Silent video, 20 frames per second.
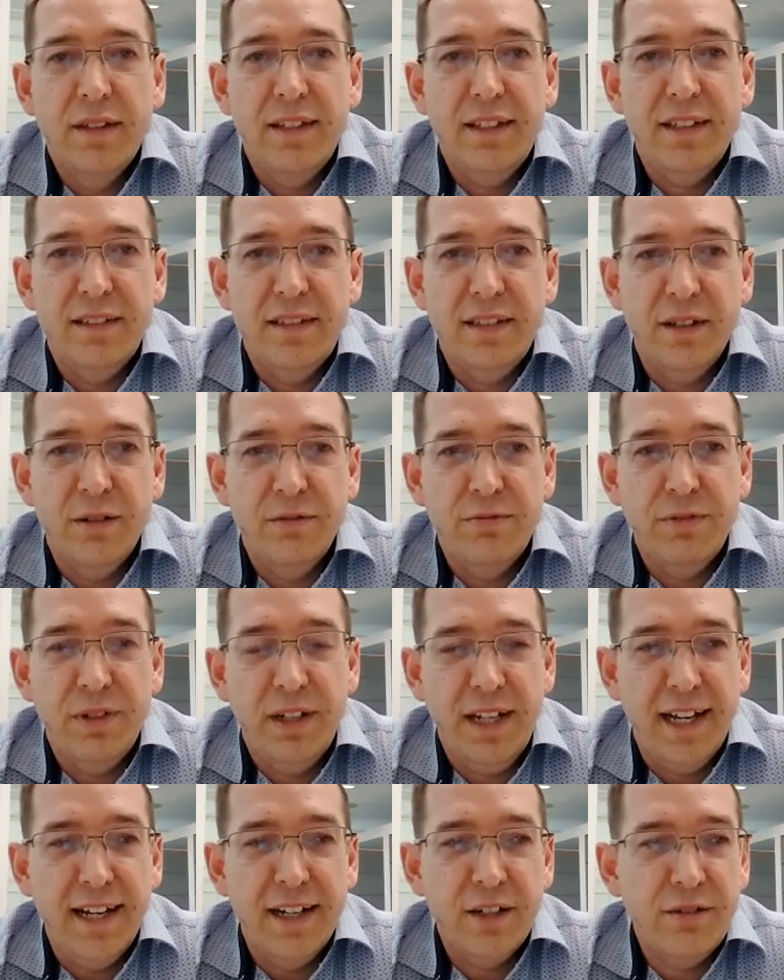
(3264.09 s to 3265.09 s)
And so if we
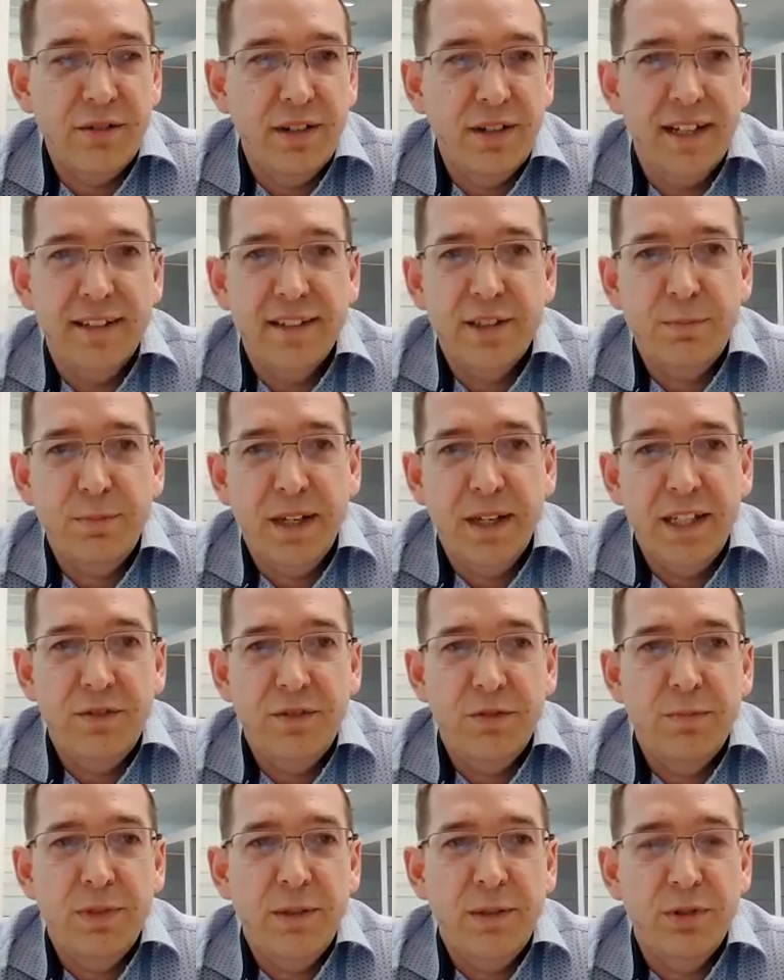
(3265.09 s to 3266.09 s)
can't create the space
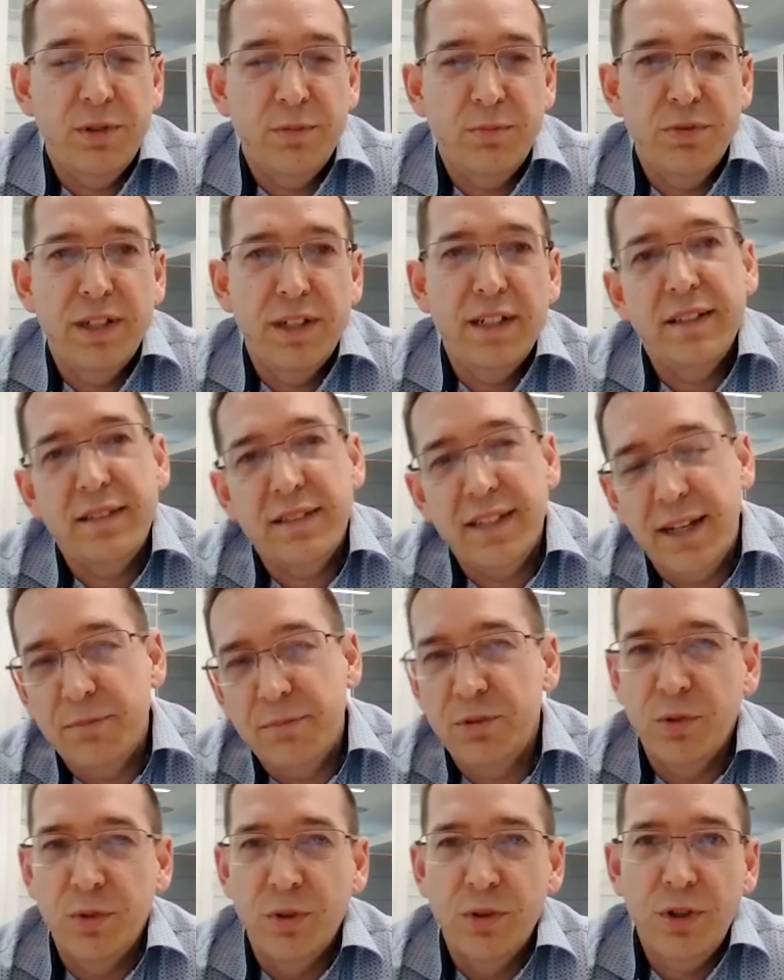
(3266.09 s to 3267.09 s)
for people to bring this
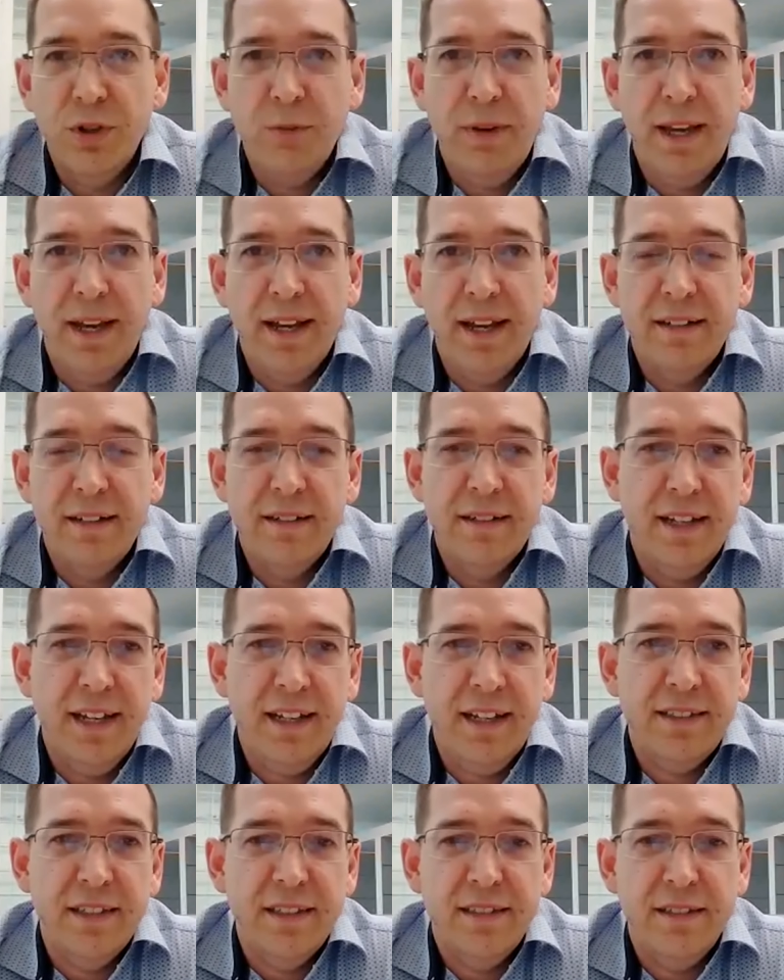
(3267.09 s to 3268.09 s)
up, talk about it, and
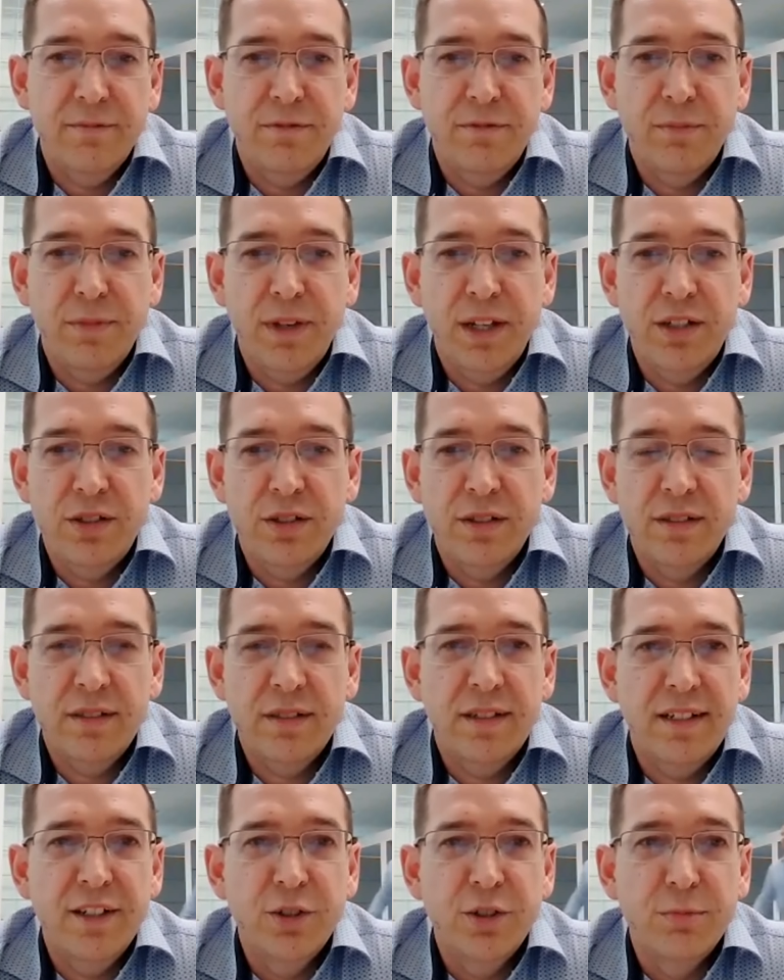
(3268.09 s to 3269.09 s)
access information that's
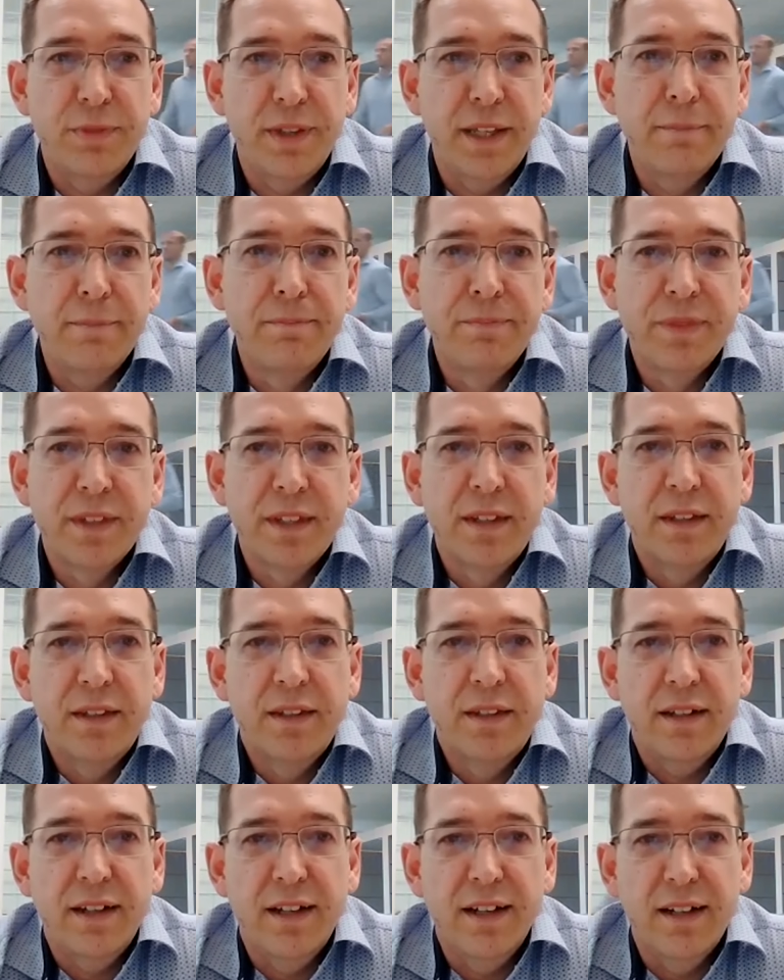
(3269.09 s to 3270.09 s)
going to help them,
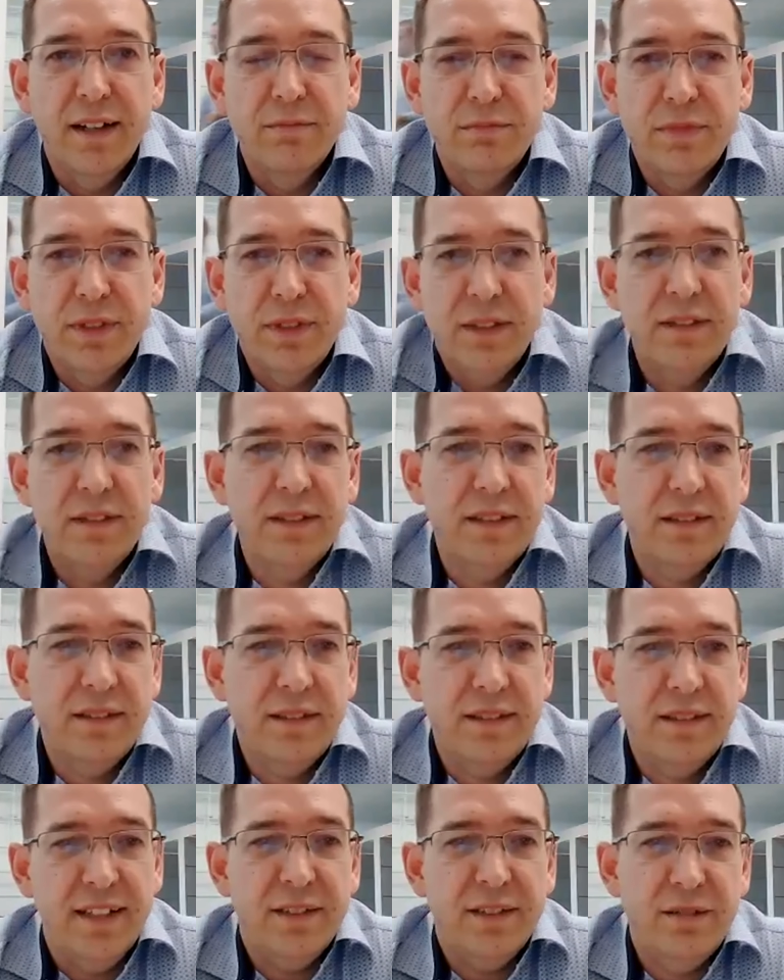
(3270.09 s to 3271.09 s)

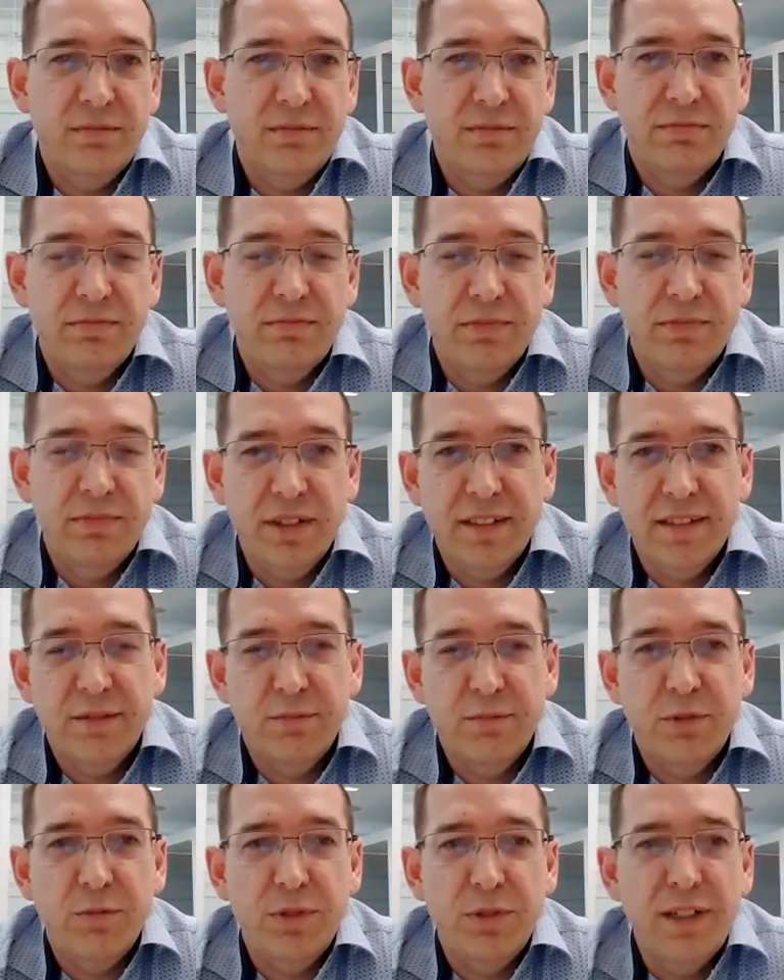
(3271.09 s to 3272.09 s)
that's
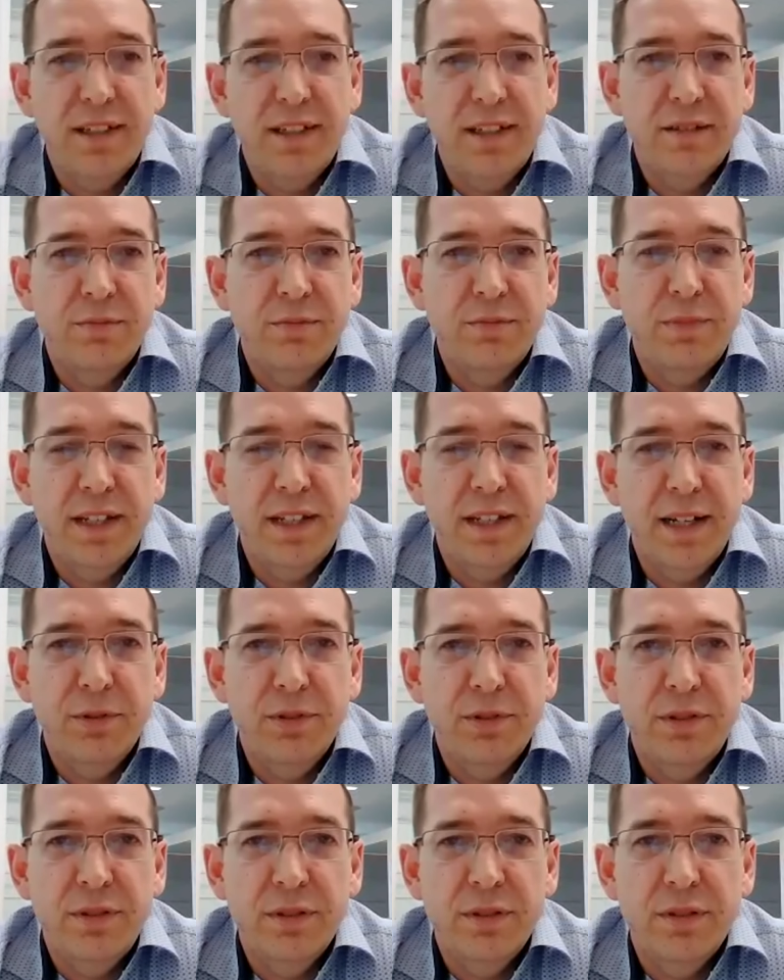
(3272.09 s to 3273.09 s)
what we need to be
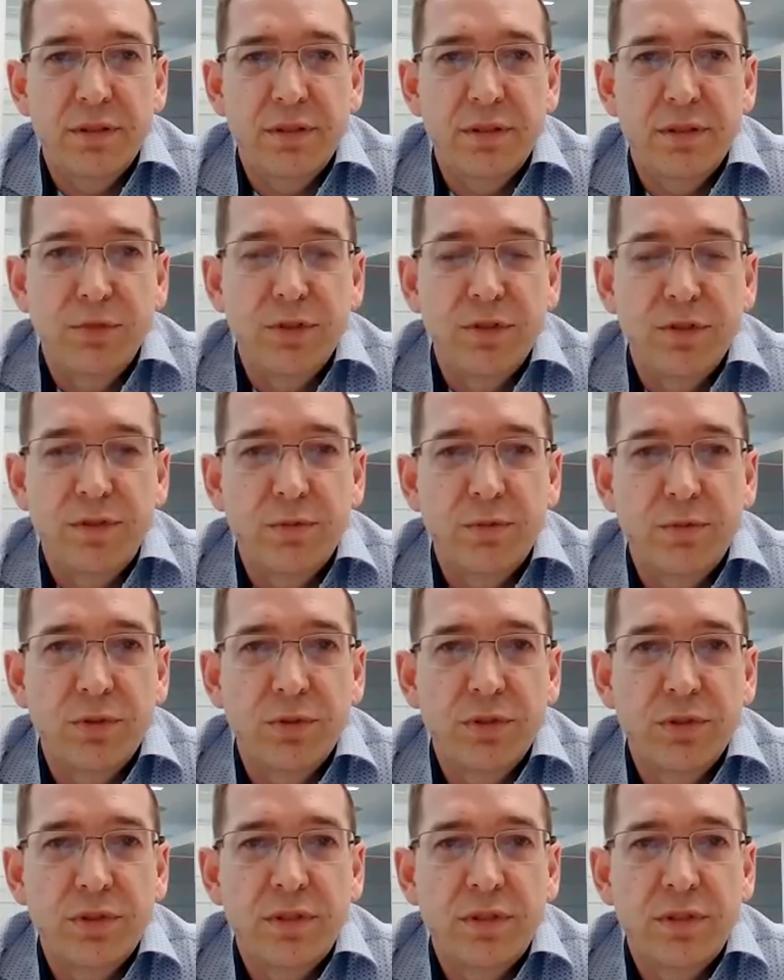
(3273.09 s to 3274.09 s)
able to move
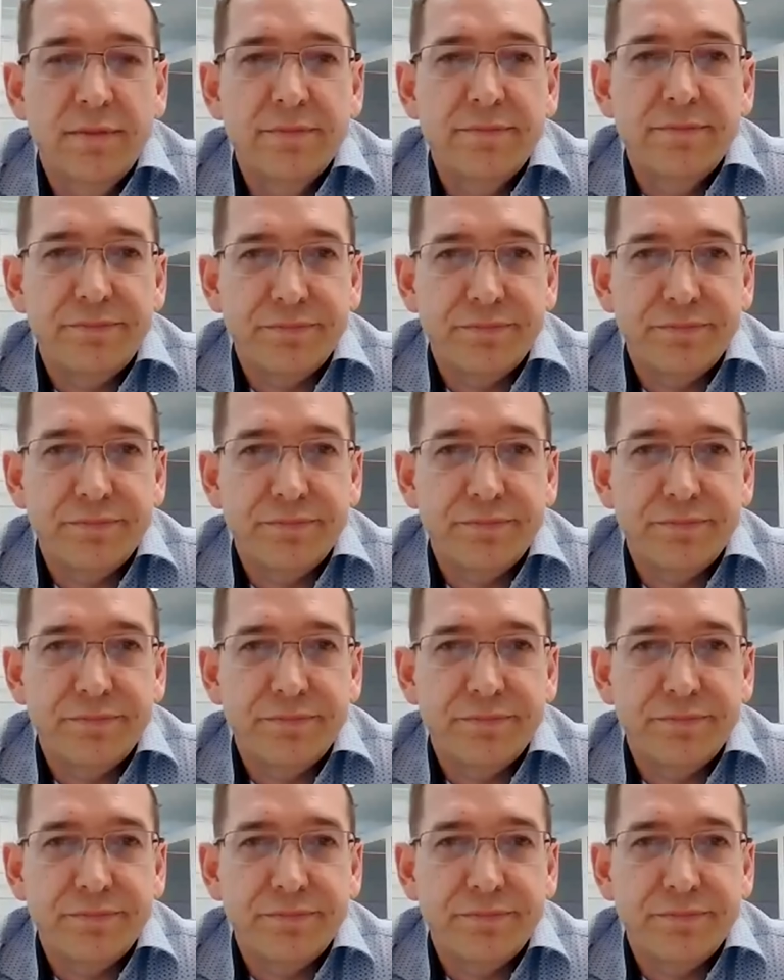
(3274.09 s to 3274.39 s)
towards.